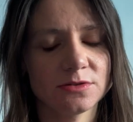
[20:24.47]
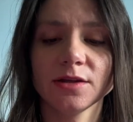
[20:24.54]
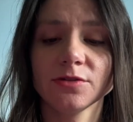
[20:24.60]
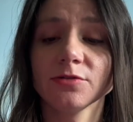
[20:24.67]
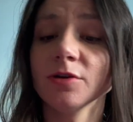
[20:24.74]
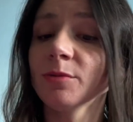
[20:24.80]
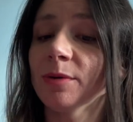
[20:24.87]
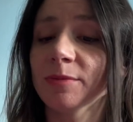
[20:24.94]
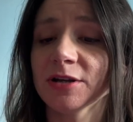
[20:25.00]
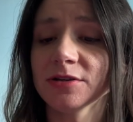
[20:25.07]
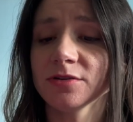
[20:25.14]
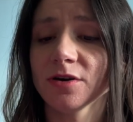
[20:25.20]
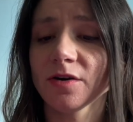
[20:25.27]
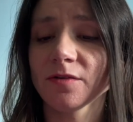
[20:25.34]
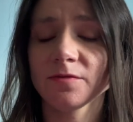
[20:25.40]
3 women,
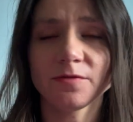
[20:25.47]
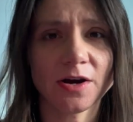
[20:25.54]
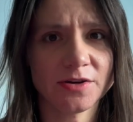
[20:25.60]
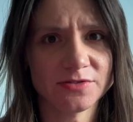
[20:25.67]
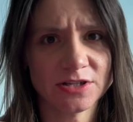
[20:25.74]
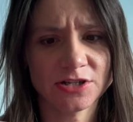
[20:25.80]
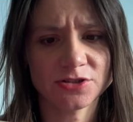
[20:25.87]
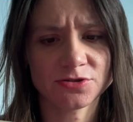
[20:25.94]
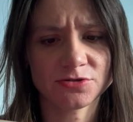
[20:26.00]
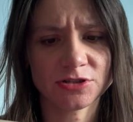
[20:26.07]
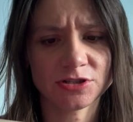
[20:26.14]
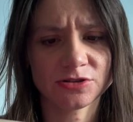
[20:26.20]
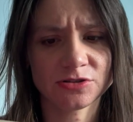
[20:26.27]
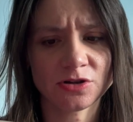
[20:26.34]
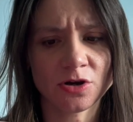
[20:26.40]
5
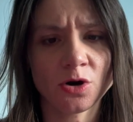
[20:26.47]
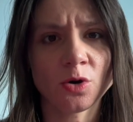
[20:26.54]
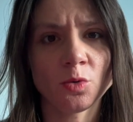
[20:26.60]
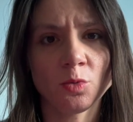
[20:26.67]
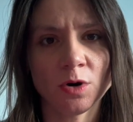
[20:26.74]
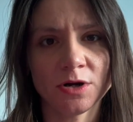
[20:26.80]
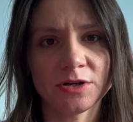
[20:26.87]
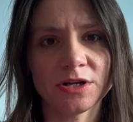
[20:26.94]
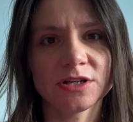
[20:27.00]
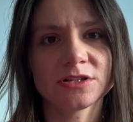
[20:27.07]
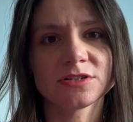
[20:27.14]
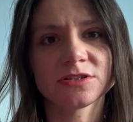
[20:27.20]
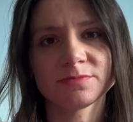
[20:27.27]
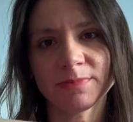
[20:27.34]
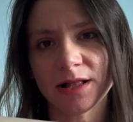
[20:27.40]
centuries, one
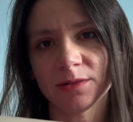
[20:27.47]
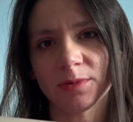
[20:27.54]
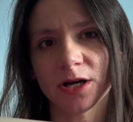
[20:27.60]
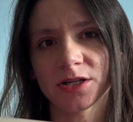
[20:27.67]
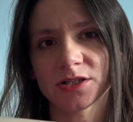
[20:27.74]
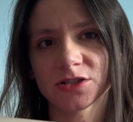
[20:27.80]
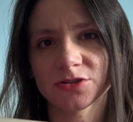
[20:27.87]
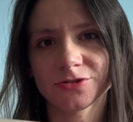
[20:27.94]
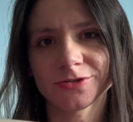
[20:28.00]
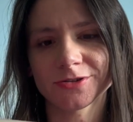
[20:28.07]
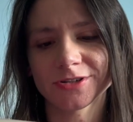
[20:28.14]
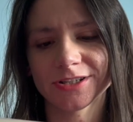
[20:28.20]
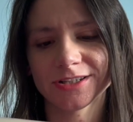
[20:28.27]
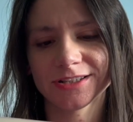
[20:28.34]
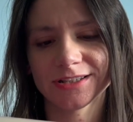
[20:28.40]
spellbinding
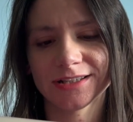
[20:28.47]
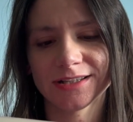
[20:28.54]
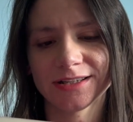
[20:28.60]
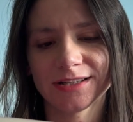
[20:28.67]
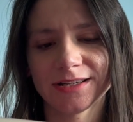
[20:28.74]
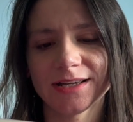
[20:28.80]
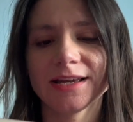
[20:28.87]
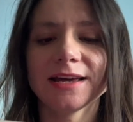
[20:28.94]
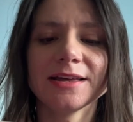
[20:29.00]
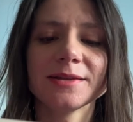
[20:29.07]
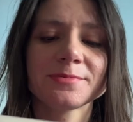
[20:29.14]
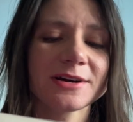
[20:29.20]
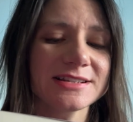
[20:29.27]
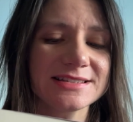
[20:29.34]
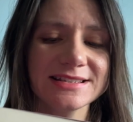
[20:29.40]
story. In the
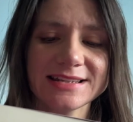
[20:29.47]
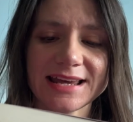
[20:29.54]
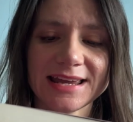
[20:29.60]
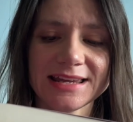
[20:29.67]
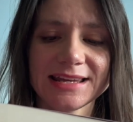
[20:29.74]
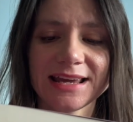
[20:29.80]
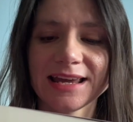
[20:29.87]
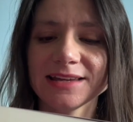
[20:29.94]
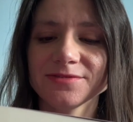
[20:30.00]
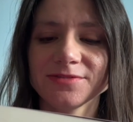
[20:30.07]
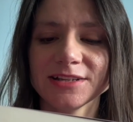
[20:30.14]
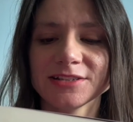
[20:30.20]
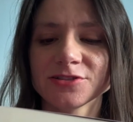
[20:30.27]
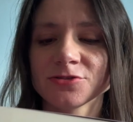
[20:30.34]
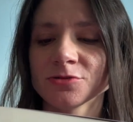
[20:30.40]
present day, Kate flees
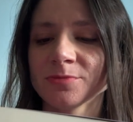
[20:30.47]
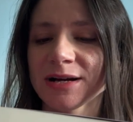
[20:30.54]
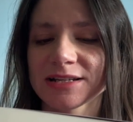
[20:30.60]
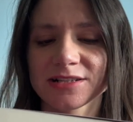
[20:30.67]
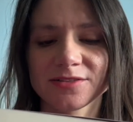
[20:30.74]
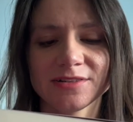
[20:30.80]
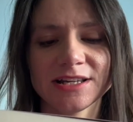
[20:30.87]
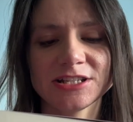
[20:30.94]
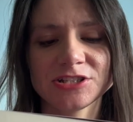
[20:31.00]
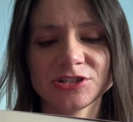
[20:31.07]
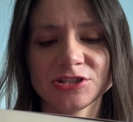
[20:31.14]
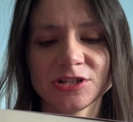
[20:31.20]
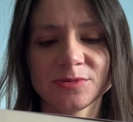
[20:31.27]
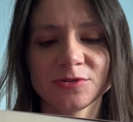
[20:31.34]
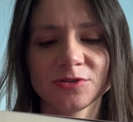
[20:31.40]
a traumatic
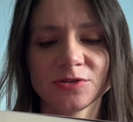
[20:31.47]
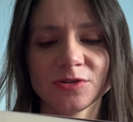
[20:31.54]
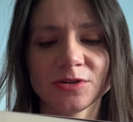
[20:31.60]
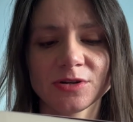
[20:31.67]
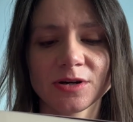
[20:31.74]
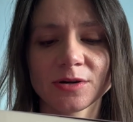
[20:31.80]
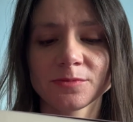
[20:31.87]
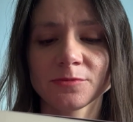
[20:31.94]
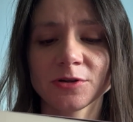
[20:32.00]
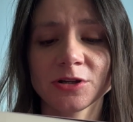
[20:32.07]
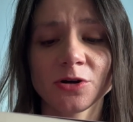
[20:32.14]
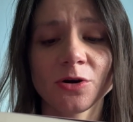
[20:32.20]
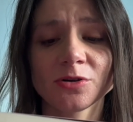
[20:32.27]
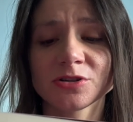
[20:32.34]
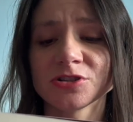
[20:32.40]
relationship to the Cumbrian
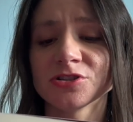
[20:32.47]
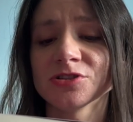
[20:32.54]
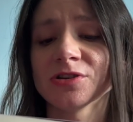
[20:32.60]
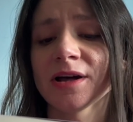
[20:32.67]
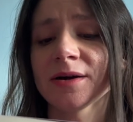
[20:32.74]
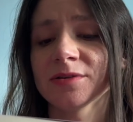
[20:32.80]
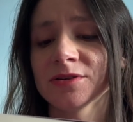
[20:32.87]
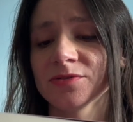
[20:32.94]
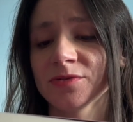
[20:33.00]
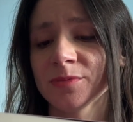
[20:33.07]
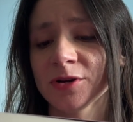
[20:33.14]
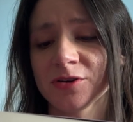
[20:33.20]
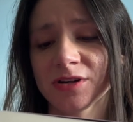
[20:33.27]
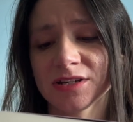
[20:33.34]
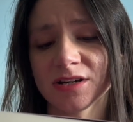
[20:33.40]
cottage she inherited from her
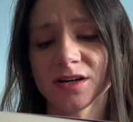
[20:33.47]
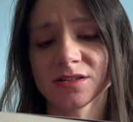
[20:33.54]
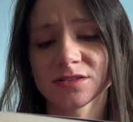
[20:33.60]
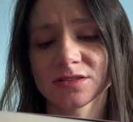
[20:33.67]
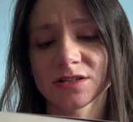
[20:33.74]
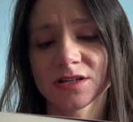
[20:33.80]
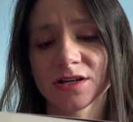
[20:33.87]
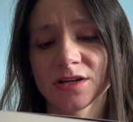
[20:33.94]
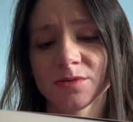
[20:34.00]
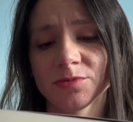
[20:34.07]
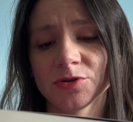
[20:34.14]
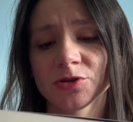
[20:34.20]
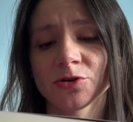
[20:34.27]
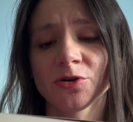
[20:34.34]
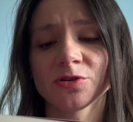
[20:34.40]
great aunt, but the
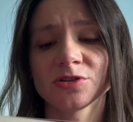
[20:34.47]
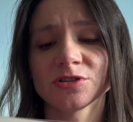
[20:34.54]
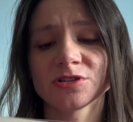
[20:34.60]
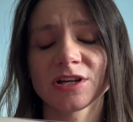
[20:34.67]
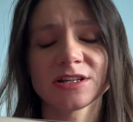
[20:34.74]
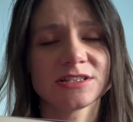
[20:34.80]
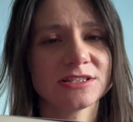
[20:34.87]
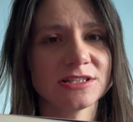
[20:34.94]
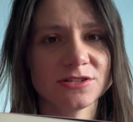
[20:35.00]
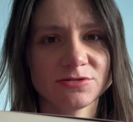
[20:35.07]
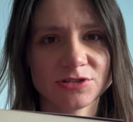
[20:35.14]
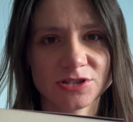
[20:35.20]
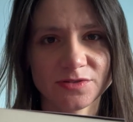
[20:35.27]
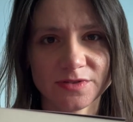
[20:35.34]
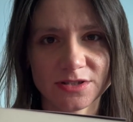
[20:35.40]
cottage hides secrets
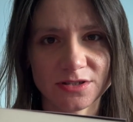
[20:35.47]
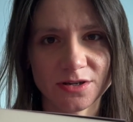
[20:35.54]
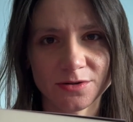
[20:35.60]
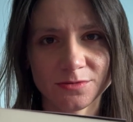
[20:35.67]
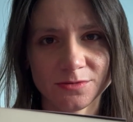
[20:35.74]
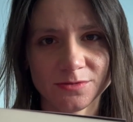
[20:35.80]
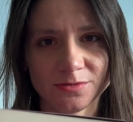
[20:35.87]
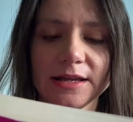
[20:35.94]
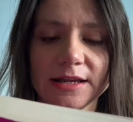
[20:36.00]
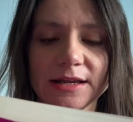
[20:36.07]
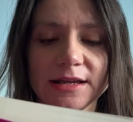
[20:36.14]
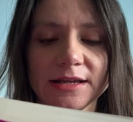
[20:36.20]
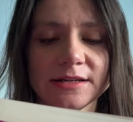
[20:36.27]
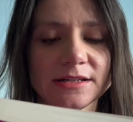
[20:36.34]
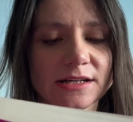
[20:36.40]
of its own.
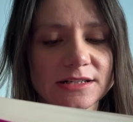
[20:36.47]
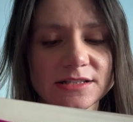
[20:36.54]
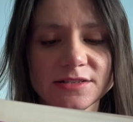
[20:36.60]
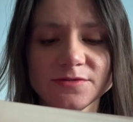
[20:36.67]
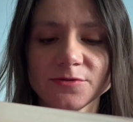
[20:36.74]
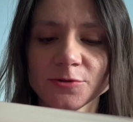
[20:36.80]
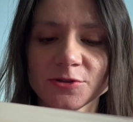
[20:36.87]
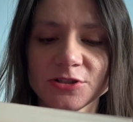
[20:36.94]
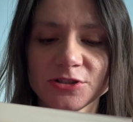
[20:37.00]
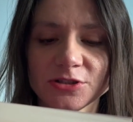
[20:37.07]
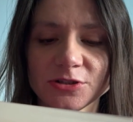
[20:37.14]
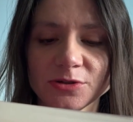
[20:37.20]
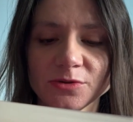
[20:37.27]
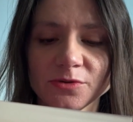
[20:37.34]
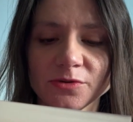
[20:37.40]
In
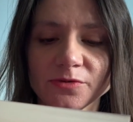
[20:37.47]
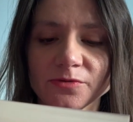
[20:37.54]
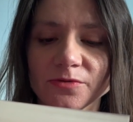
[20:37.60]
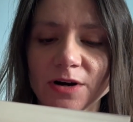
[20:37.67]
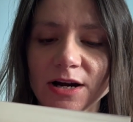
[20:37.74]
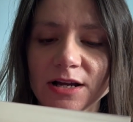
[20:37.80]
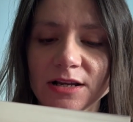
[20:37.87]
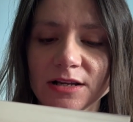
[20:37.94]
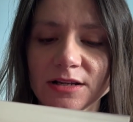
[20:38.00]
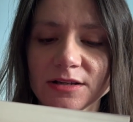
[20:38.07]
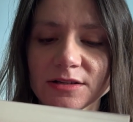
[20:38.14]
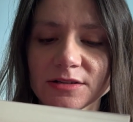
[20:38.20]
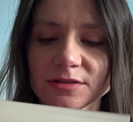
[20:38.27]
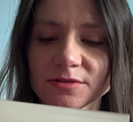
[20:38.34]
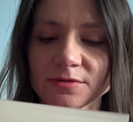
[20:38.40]
1942,
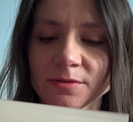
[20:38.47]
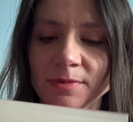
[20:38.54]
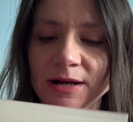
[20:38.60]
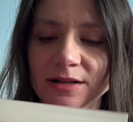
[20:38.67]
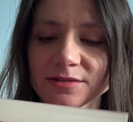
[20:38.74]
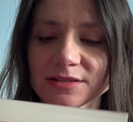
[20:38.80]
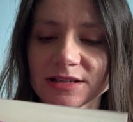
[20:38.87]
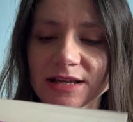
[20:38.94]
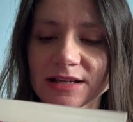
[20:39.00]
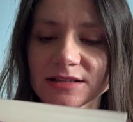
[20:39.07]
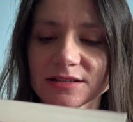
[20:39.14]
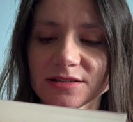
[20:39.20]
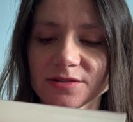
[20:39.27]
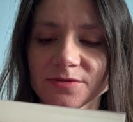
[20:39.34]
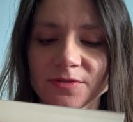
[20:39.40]
Violet rebels against
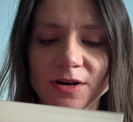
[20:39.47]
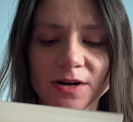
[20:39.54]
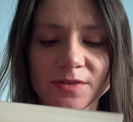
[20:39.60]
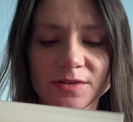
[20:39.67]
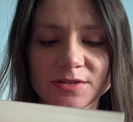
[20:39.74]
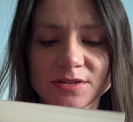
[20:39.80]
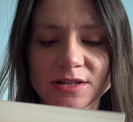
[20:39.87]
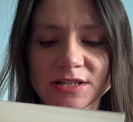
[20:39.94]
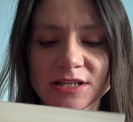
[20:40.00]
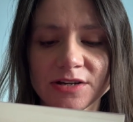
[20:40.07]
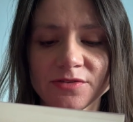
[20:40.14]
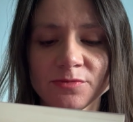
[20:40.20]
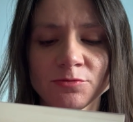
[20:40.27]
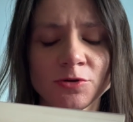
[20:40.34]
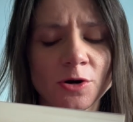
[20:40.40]
her father's idea of a
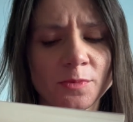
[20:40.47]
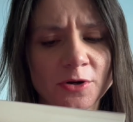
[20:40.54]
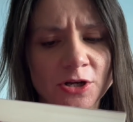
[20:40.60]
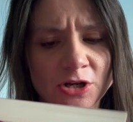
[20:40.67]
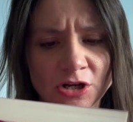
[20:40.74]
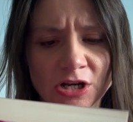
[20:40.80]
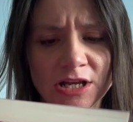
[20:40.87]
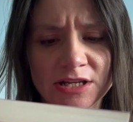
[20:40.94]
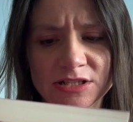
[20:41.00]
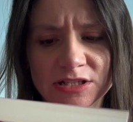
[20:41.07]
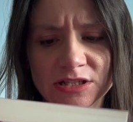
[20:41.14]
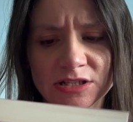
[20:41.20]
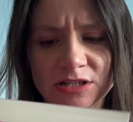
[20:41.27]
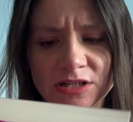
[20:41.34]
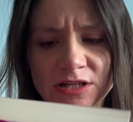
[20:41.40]
proper young lady
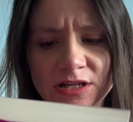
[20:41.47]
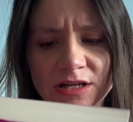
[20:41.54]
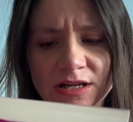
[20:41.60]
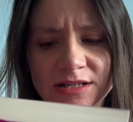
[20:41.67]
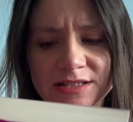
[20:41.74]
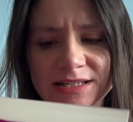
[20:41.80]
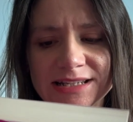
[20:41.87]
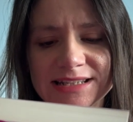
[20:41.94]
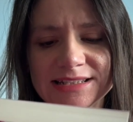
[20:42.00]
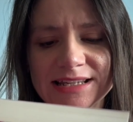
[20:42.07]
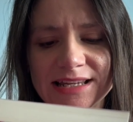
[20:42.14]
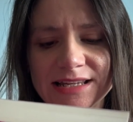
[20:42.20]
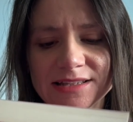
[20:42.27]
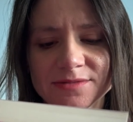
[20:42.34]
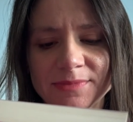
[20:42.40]
until he
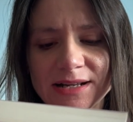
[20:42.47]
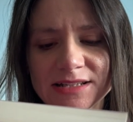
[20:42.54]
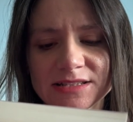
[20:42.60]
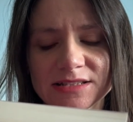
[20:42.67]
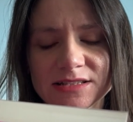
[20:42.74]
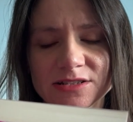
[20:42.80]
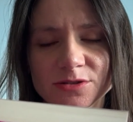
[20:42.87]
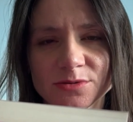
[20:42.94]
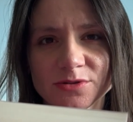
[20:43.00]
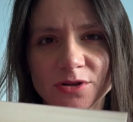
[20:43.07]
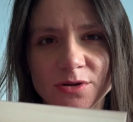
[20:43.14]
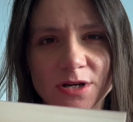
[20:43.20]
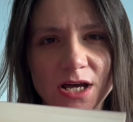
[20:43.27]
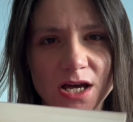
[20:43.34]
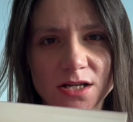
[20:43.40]
takes matters into his own
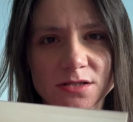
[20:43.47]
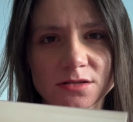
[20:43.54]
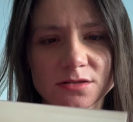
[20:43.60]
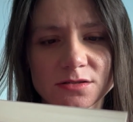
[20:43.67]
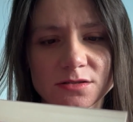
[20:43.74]
hands.